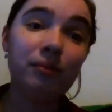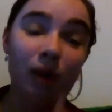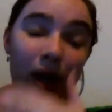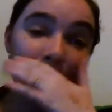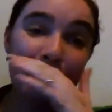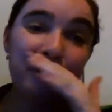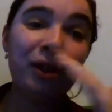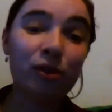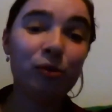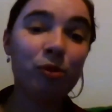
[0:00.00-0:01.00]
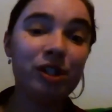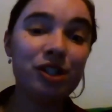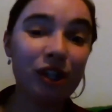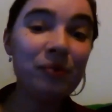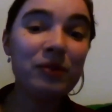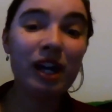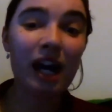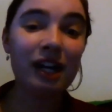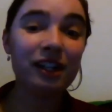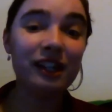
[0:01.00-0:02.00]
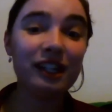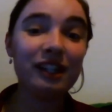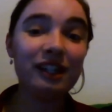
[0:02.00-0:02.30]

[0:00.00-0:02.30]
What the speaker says: I am a local preacher, and right.